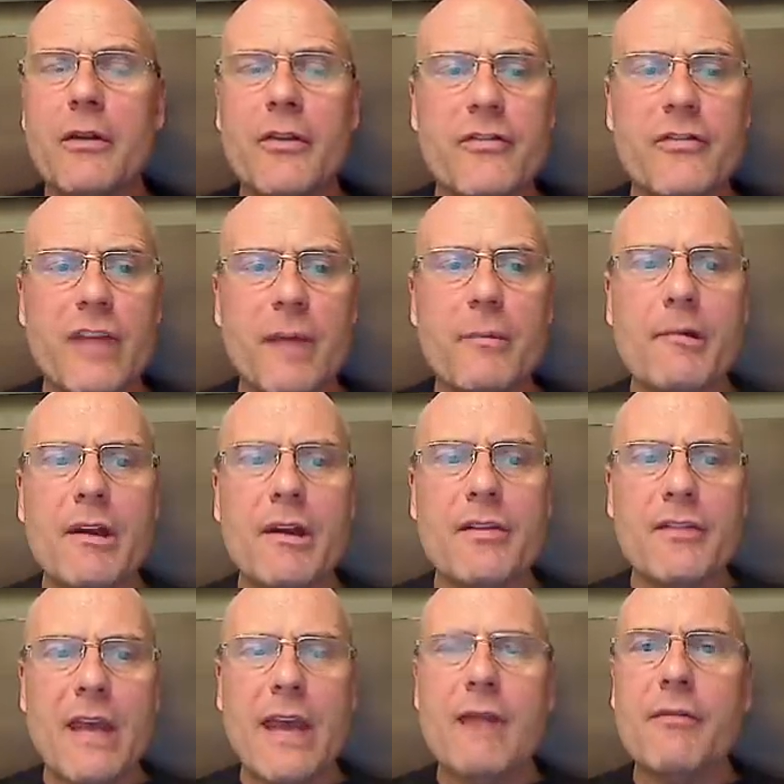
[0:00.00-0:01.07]
The
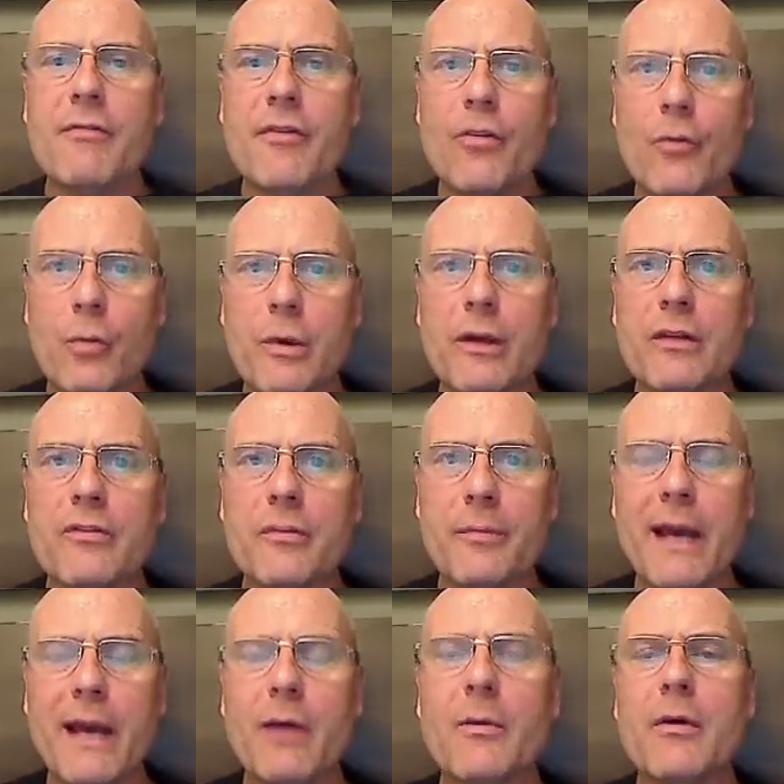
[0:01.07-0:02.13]
Democrats have the will to
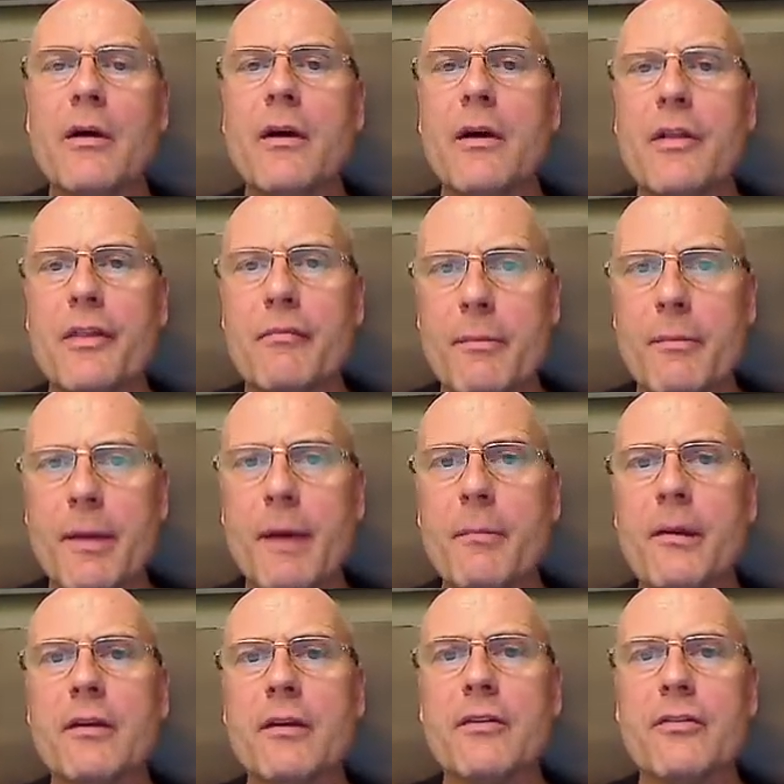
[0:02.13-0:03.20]
power. The
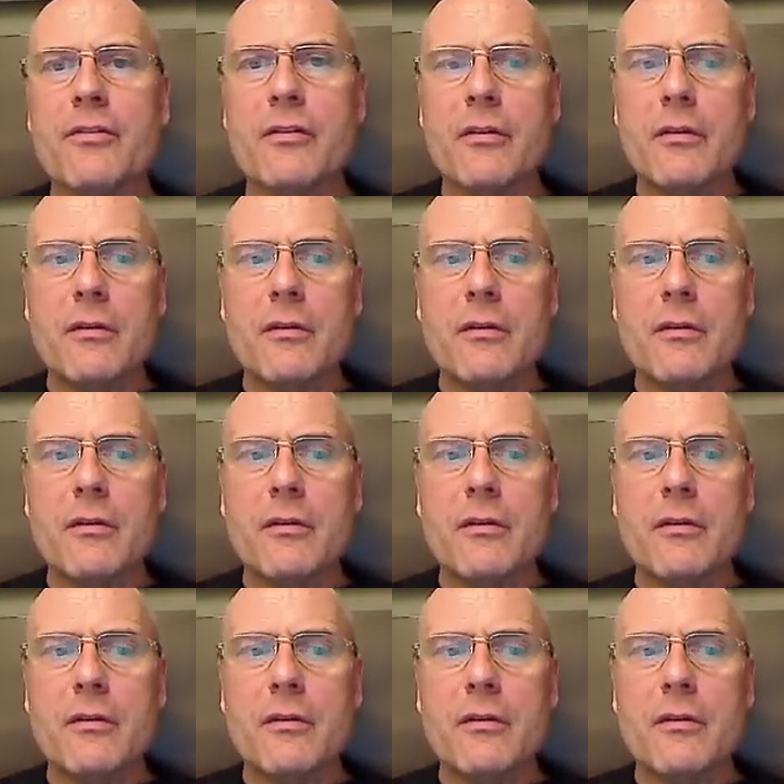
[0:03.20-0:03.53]
Republicans